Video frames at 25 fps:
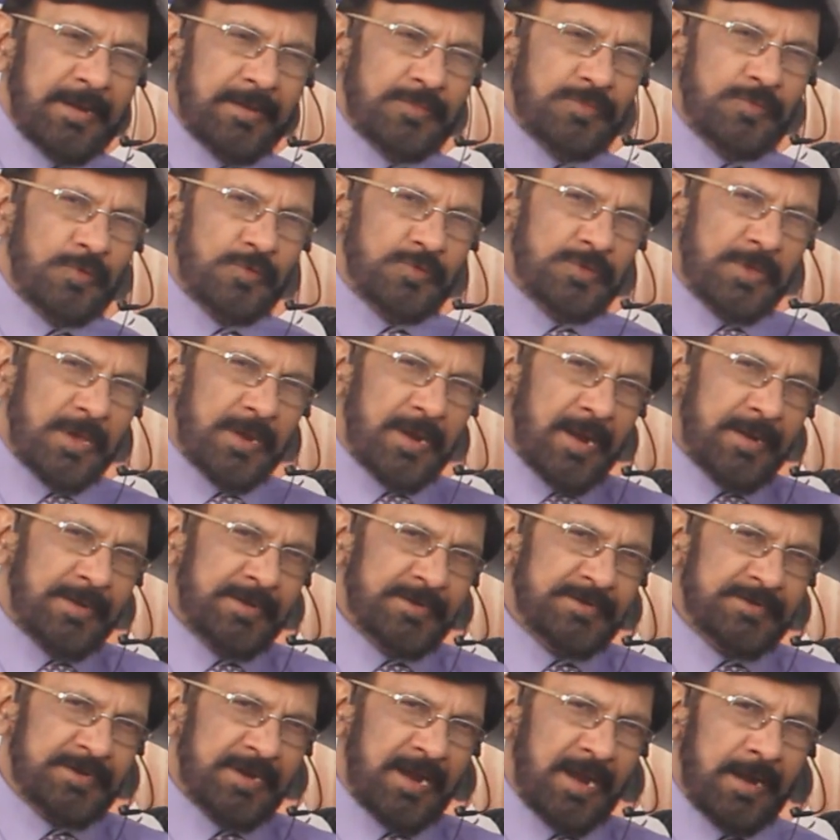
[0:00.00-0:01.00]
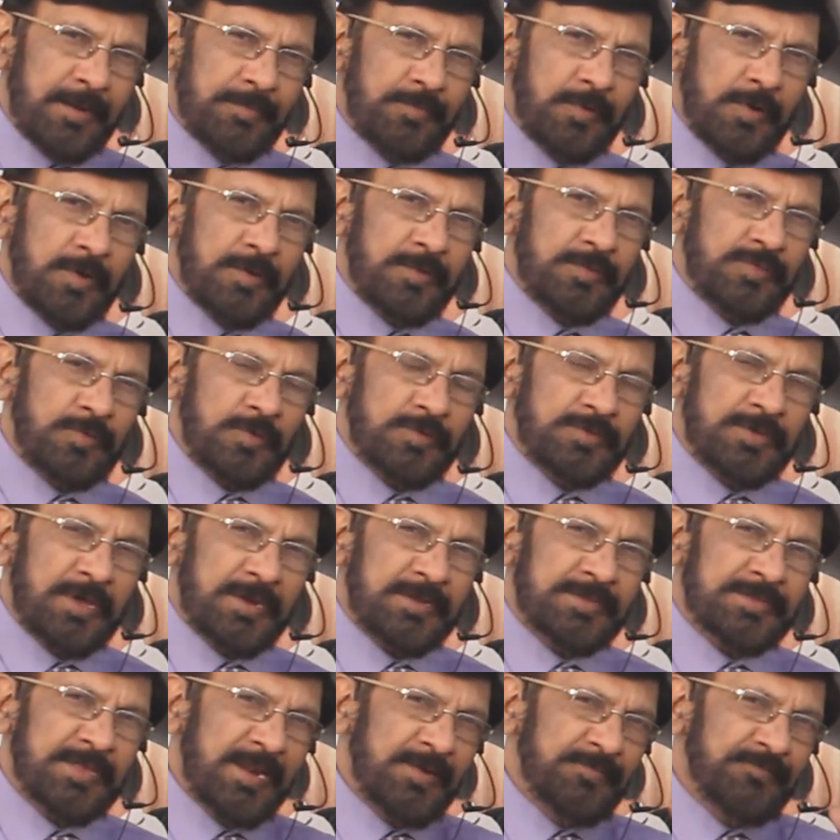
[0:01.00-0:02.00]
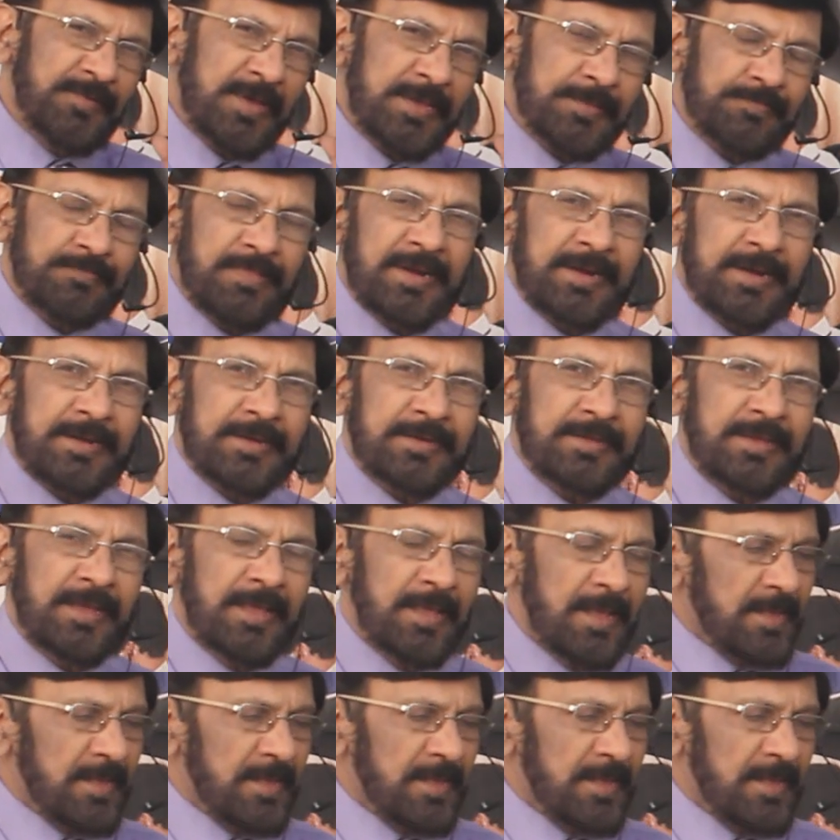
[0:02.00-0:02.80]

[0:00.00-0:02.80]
those are understandable, those are self-explanatory.